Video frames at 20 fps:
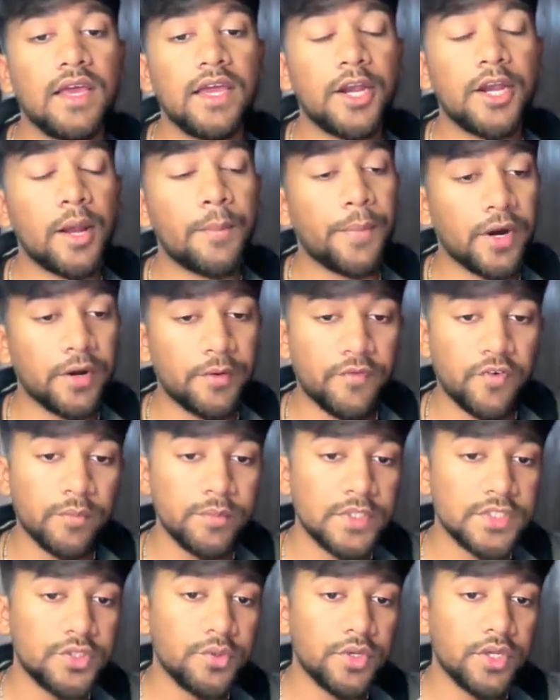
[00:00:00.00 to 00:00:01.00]
Apart from
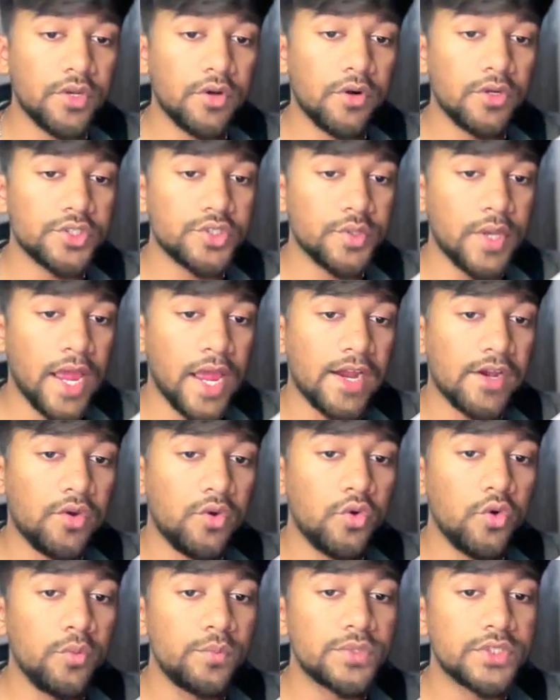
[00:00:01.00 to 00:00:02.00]
this, you can also
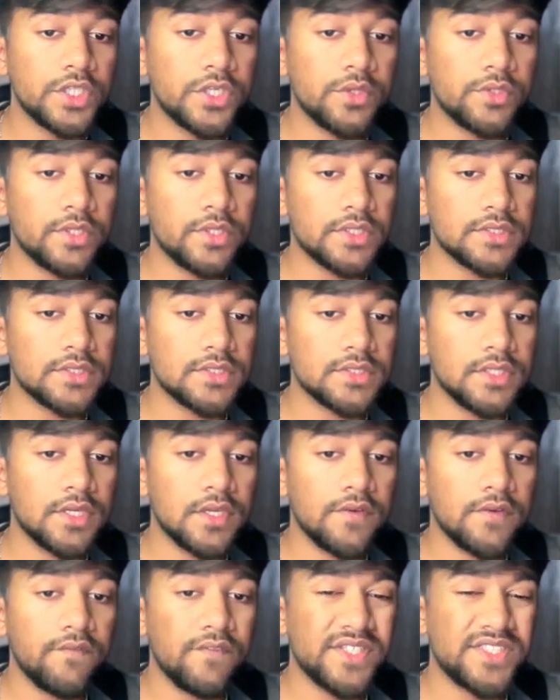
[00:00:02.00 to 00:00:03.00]
add loops into this,
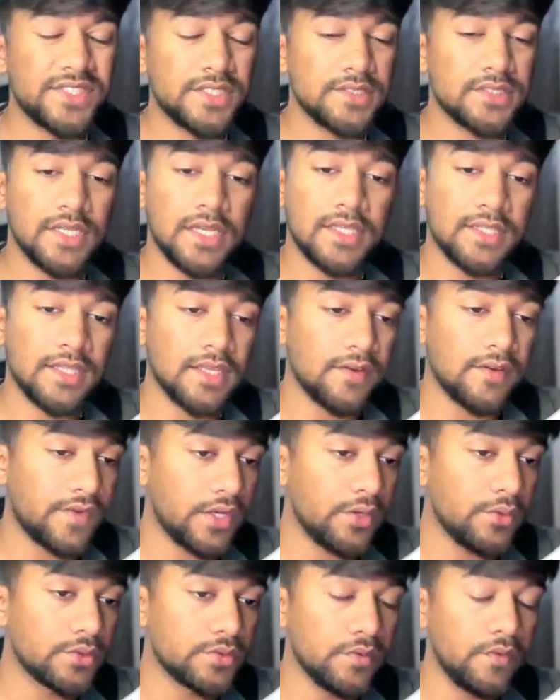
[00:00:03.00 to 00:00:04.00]
which is, I think, a
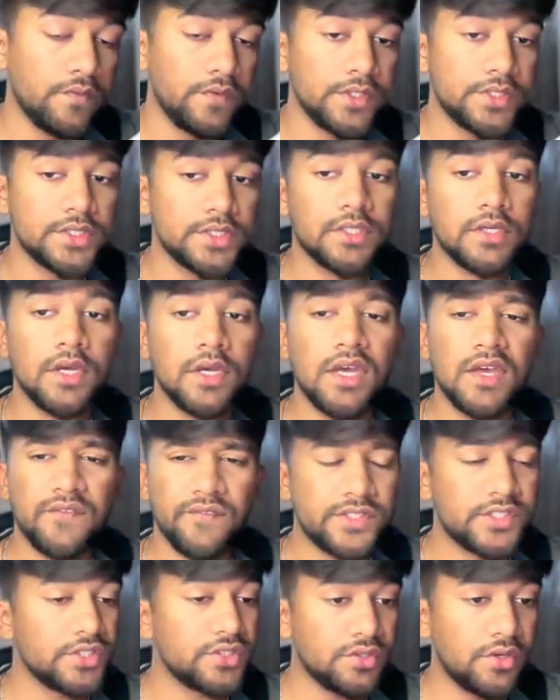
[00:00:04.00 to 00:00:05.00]
very useful feature,
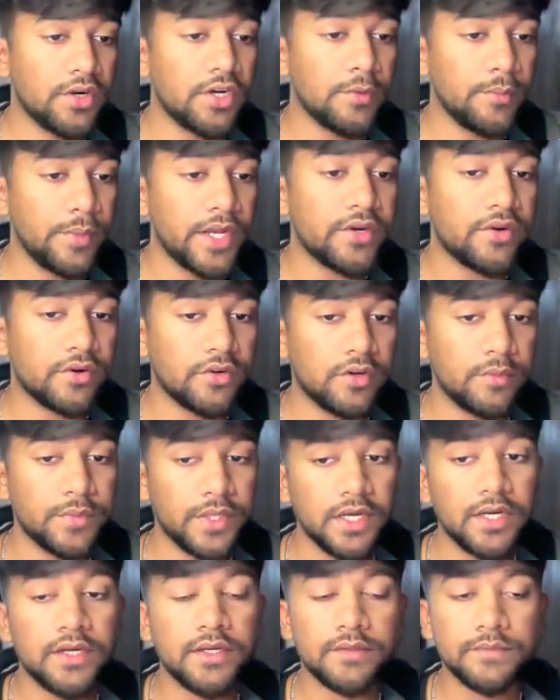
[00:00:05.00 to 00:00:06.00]
which is not in make.com
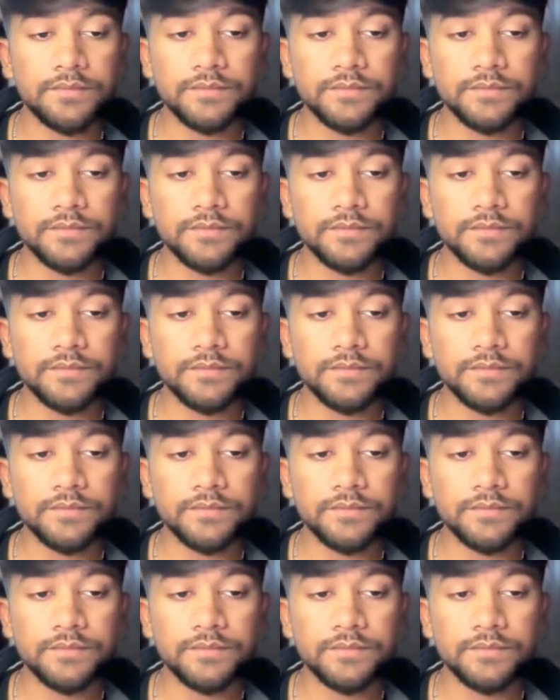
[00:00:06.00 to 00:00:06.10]
yet.